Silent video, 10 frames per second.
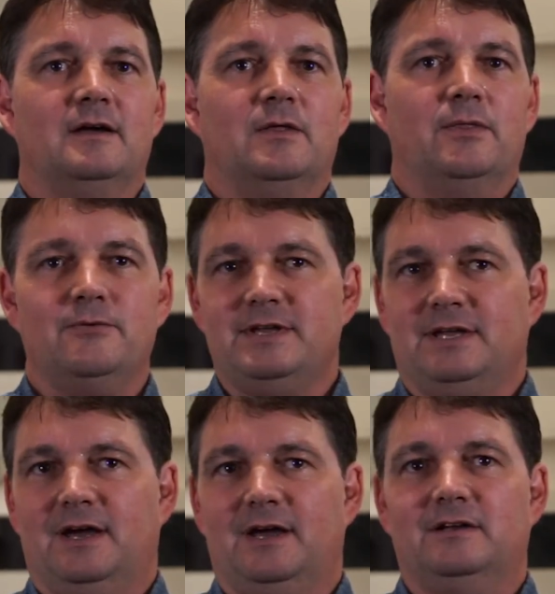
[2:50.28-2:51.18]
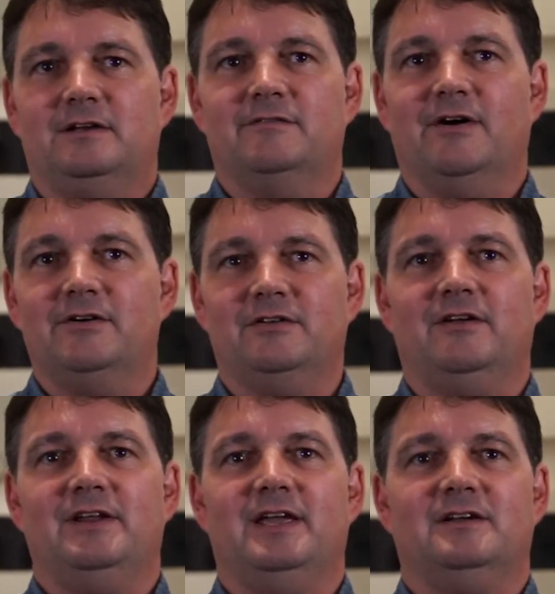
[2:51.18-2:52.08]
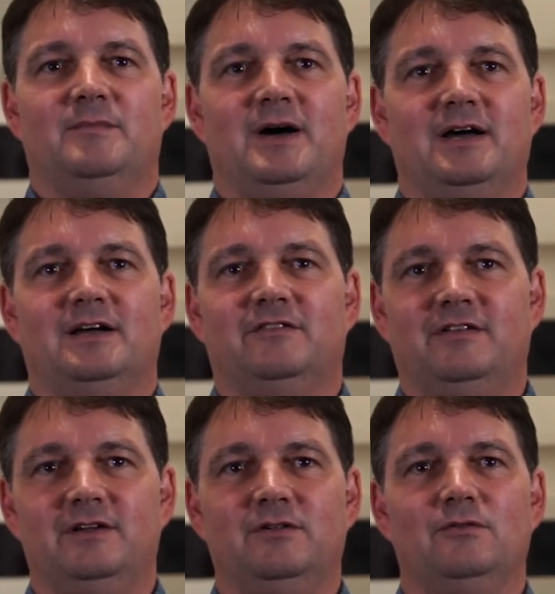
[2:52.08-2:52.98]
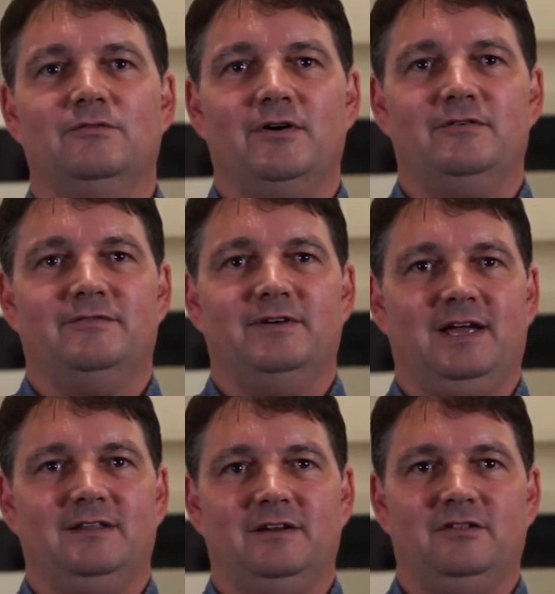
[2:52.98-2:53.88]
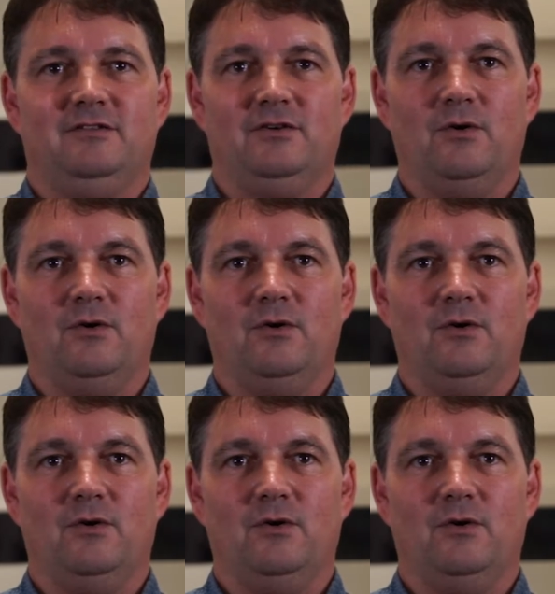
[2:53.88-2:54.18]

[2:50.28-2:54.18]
3. Do voters only get to mark a single vote for candidates,